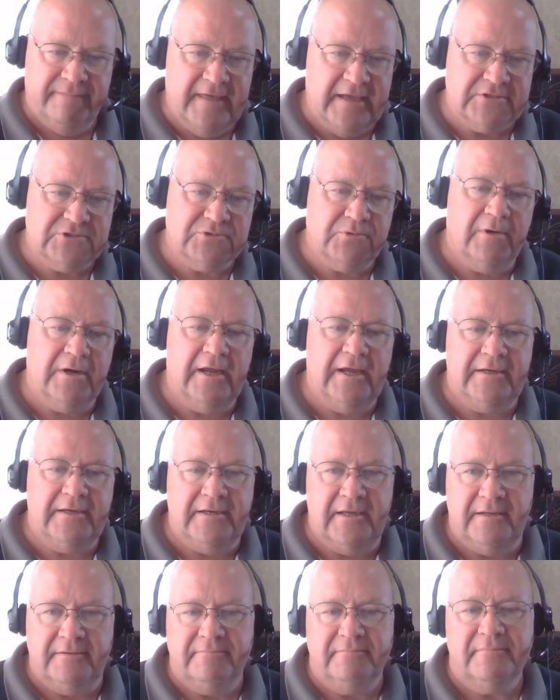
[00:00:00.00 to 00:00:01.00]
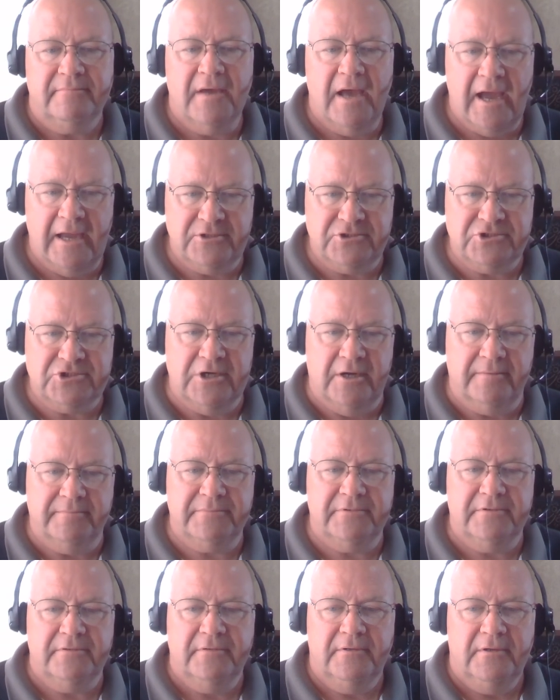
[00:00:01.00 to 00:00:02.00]
That's what I did. I
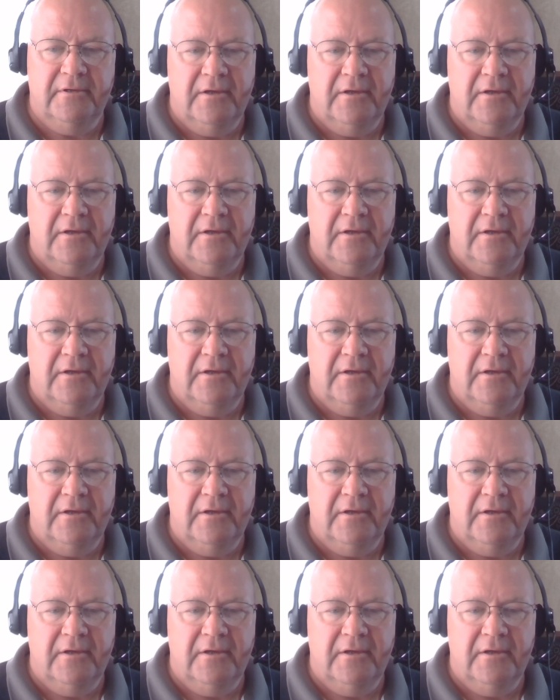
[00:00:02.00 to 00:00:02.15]
jumped.